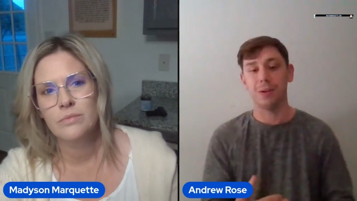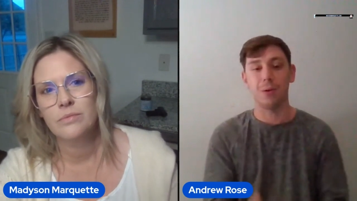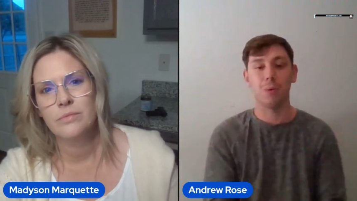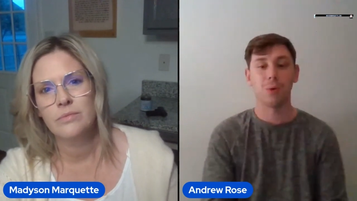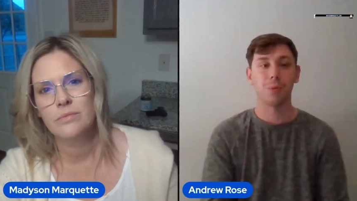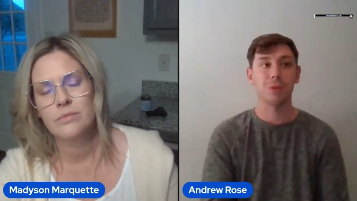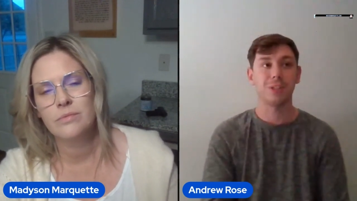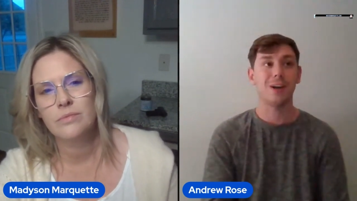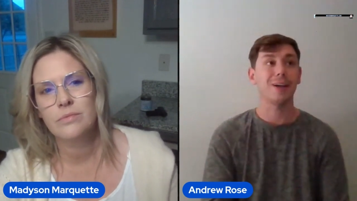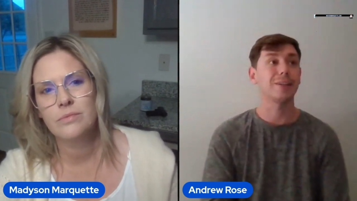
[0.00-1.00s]
Speaker 1: order was
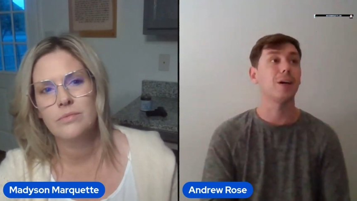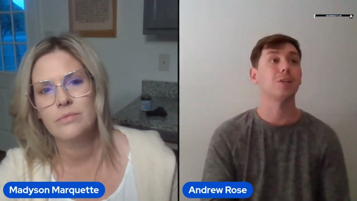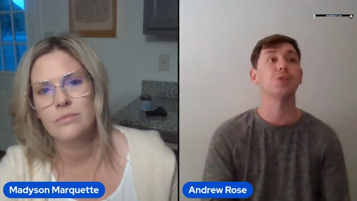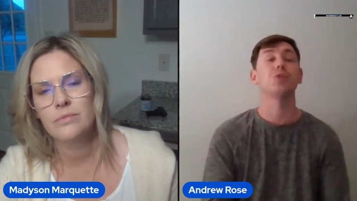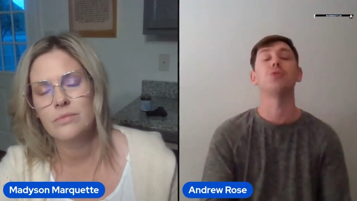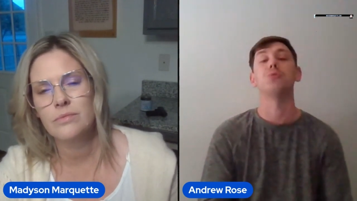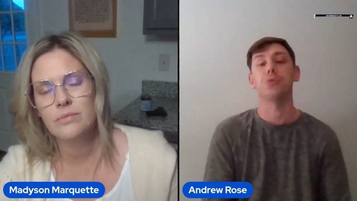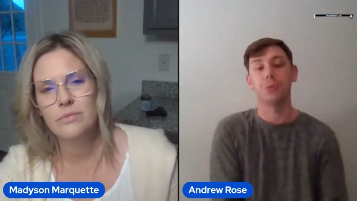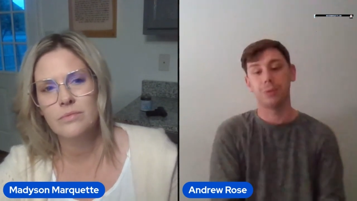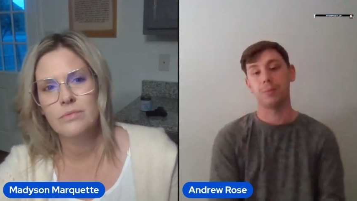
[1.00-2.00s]
not
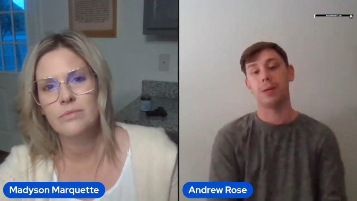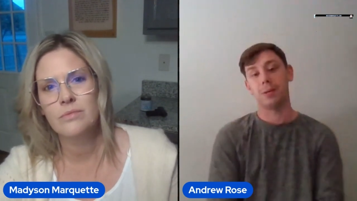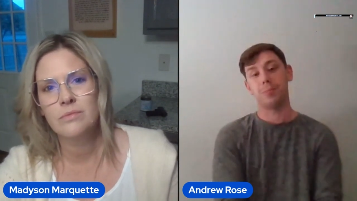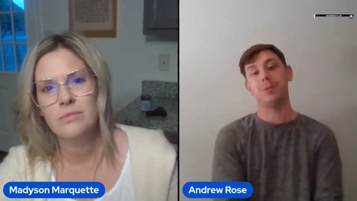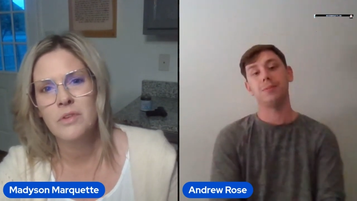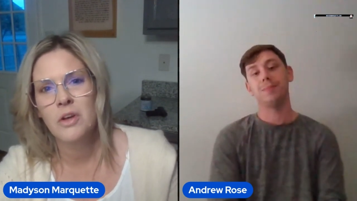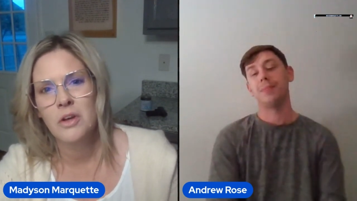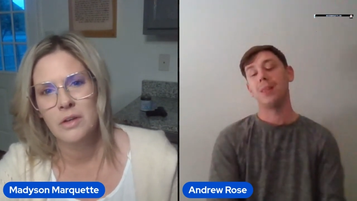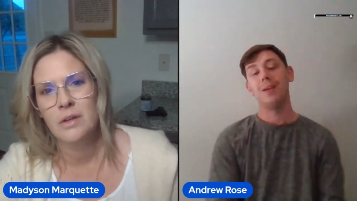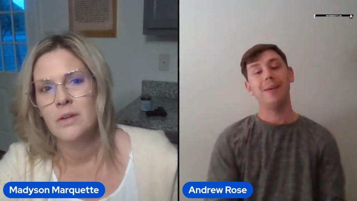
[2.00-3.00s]
constitutional, in my opinion.
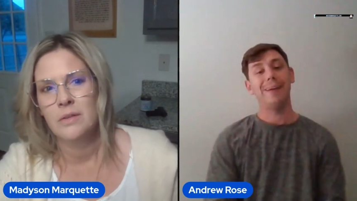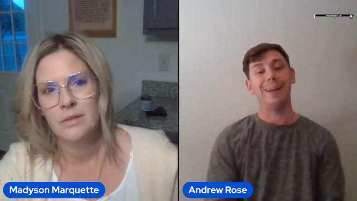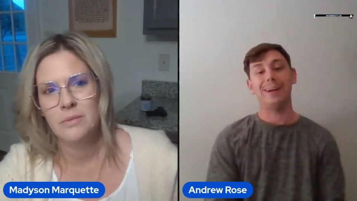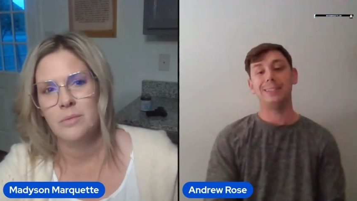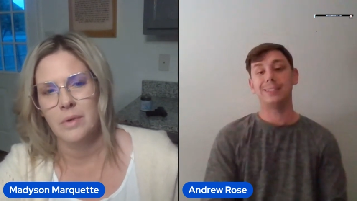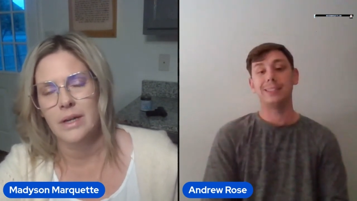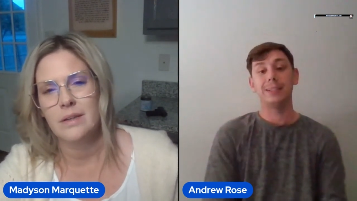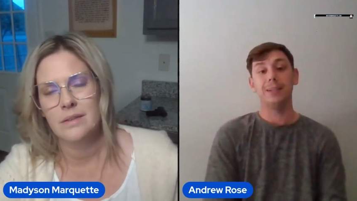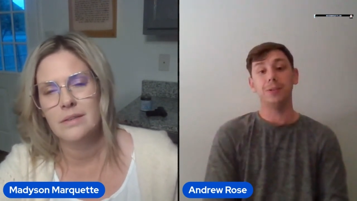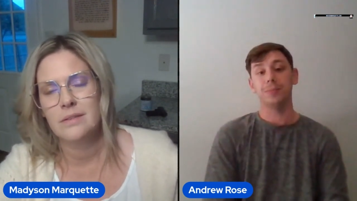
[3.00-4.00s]
And I just said
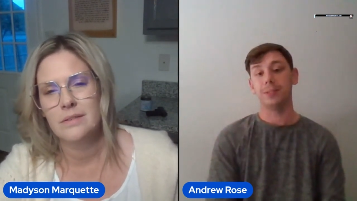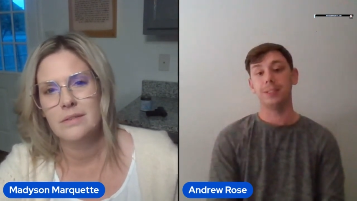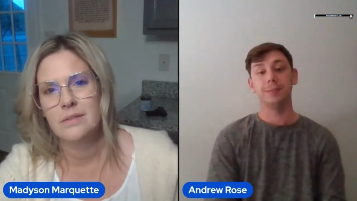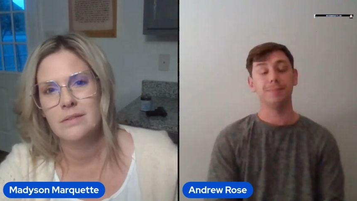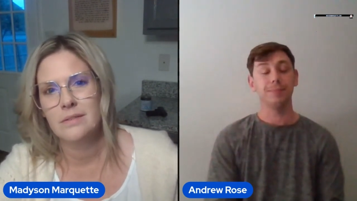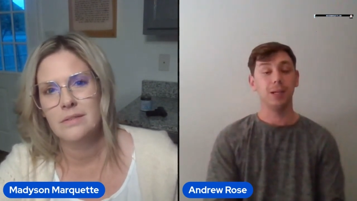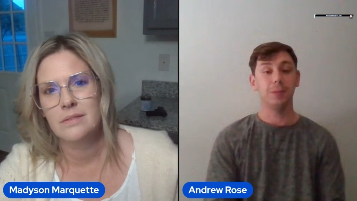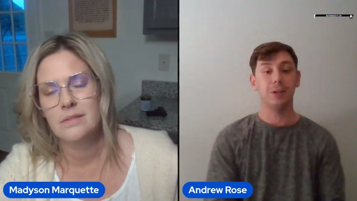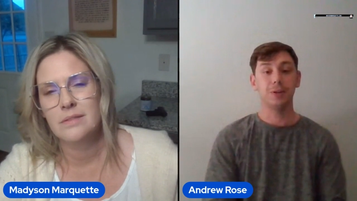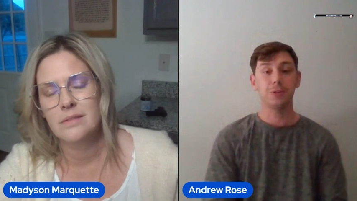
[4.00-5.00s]
no. And I'm
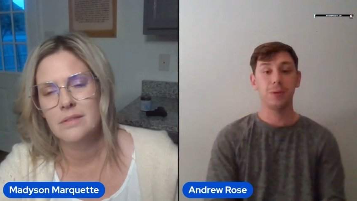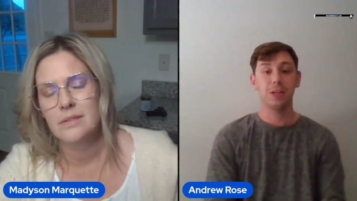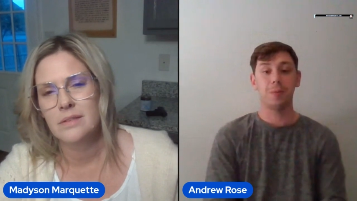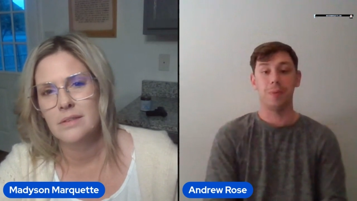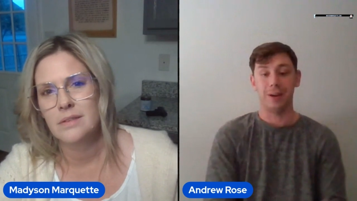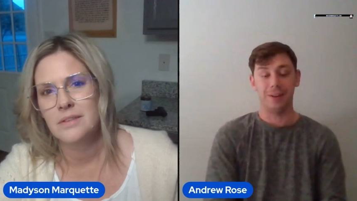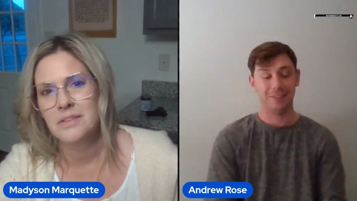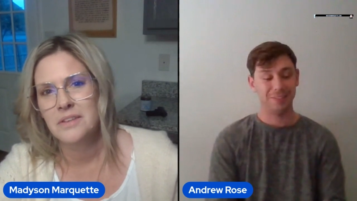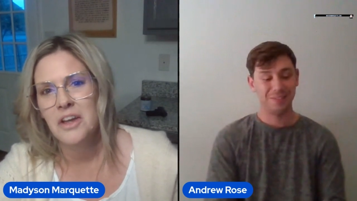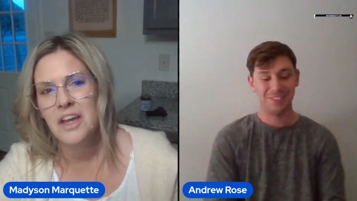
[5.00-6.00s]
here to speak about it.
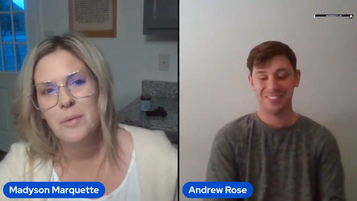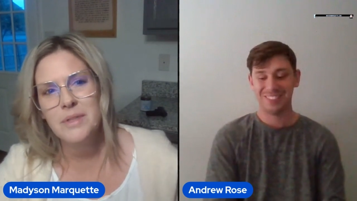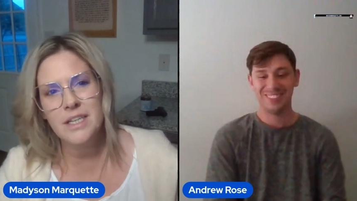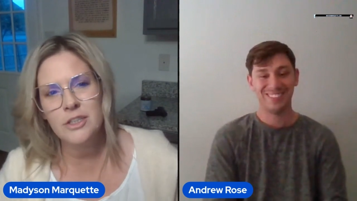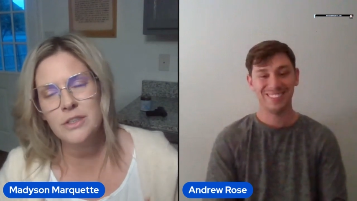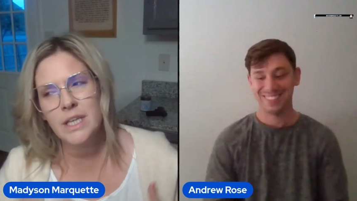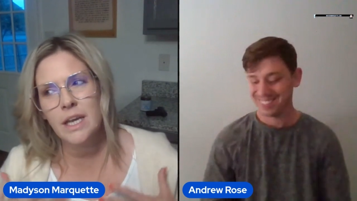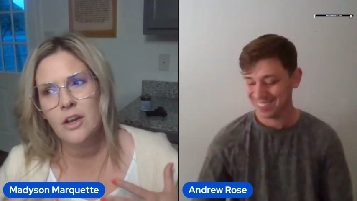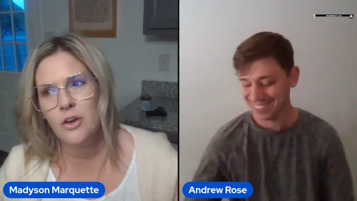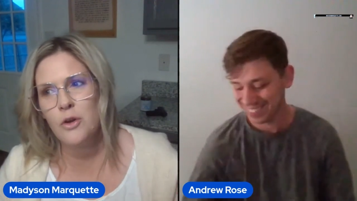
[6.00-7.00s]
Speaker 2: Didn't you
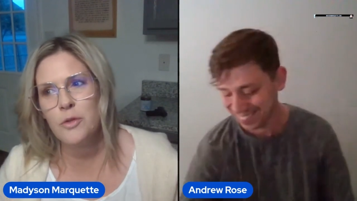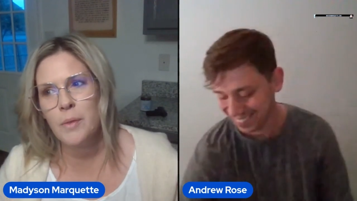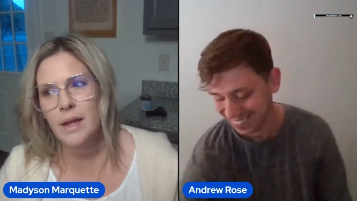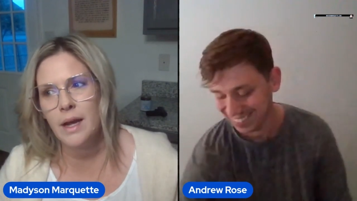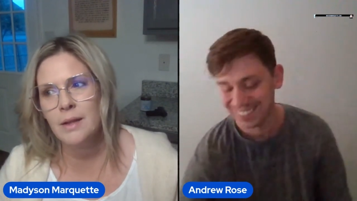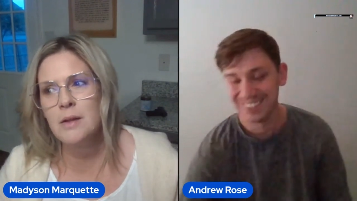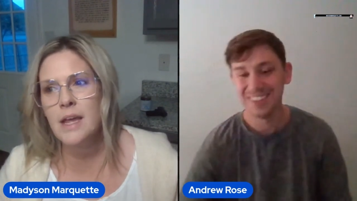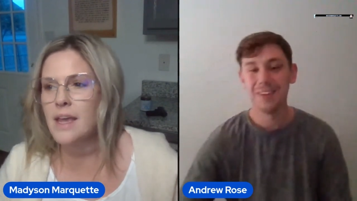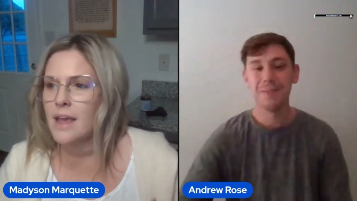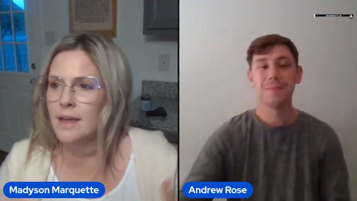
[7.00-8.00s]
take an oath? Like,
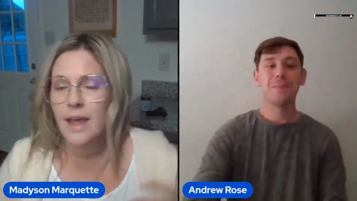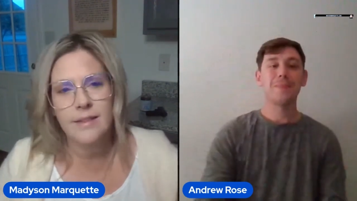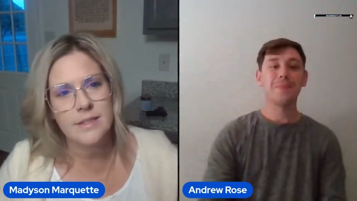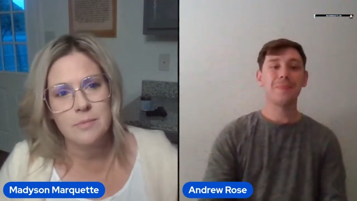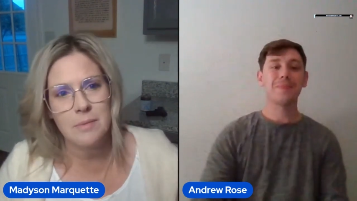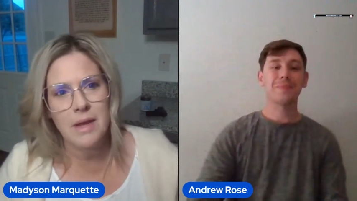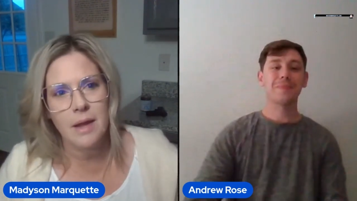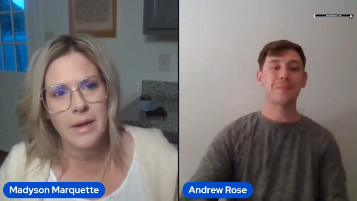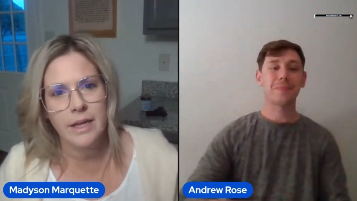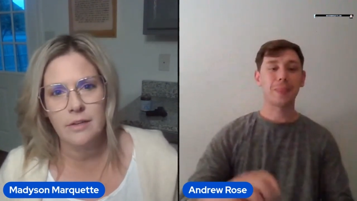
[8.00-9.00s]
and listen, maybe
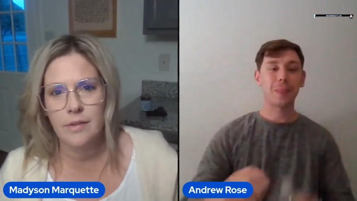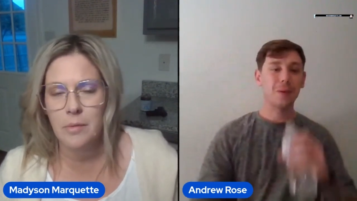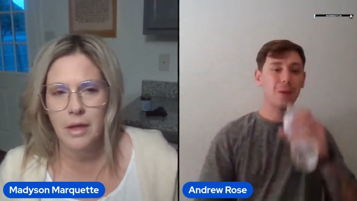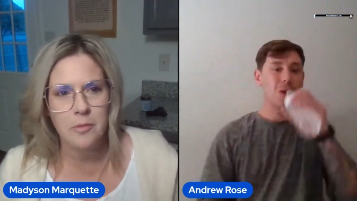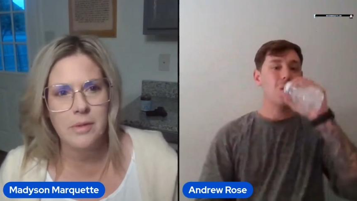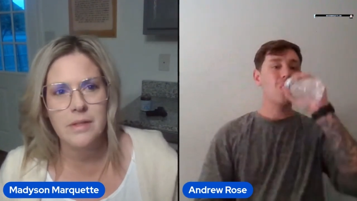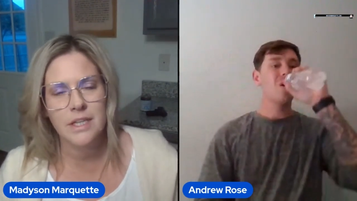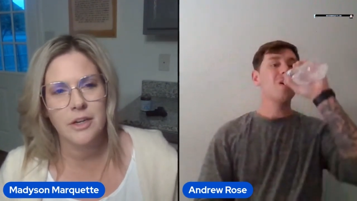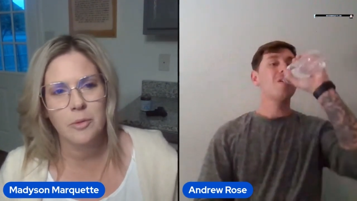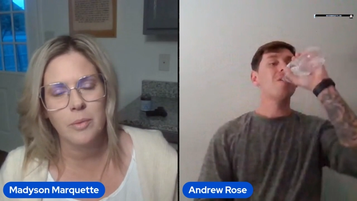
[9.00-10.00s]
I'm naive. I'm not in the
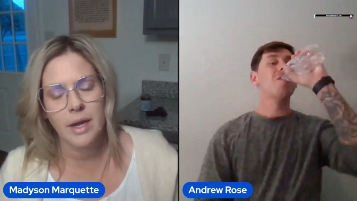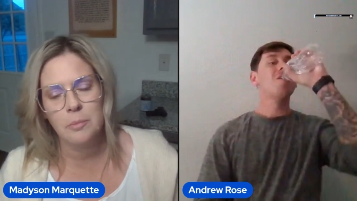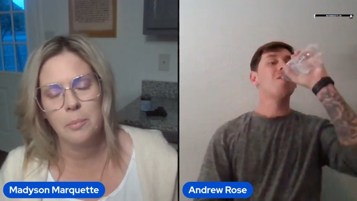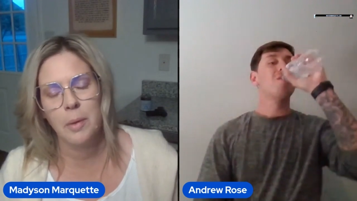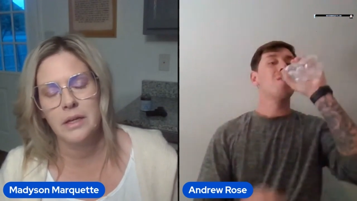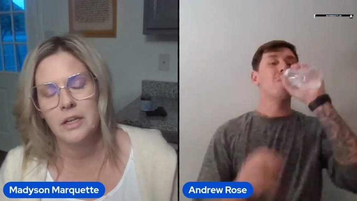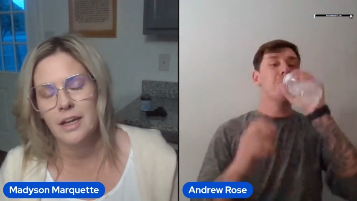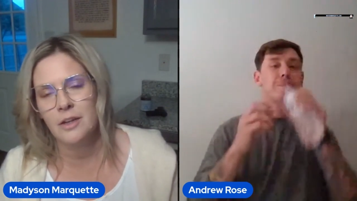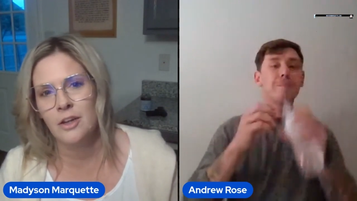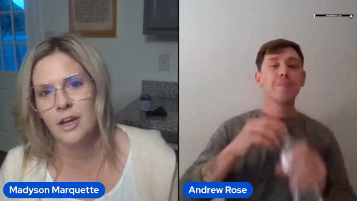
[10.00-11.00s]
military, right? But
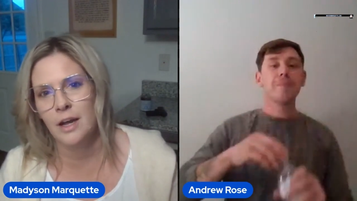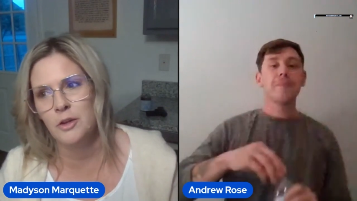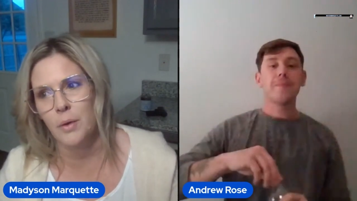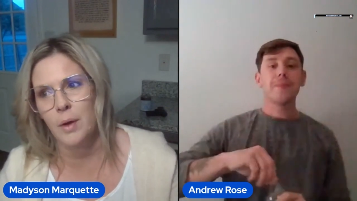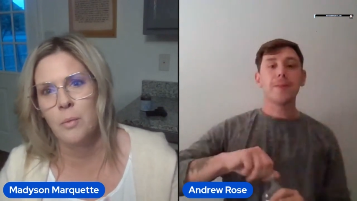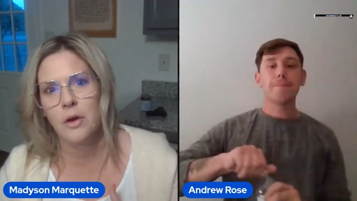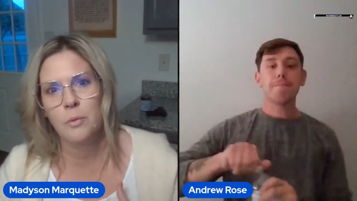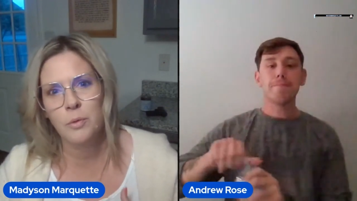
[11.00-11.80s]
you know, I work